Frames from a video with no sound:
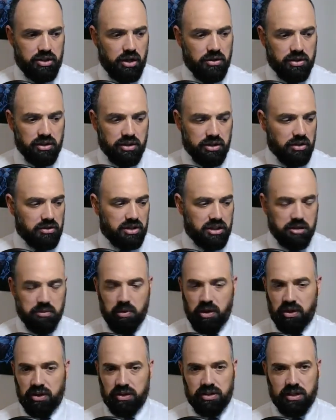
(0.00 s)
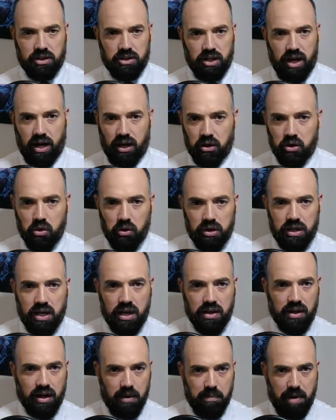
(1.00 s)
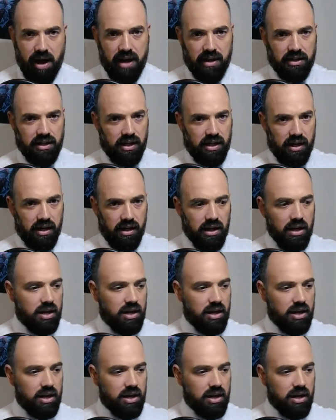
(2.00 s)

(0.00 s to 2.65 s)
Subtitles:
Joseph Smith essentially had a good year, then a bad year,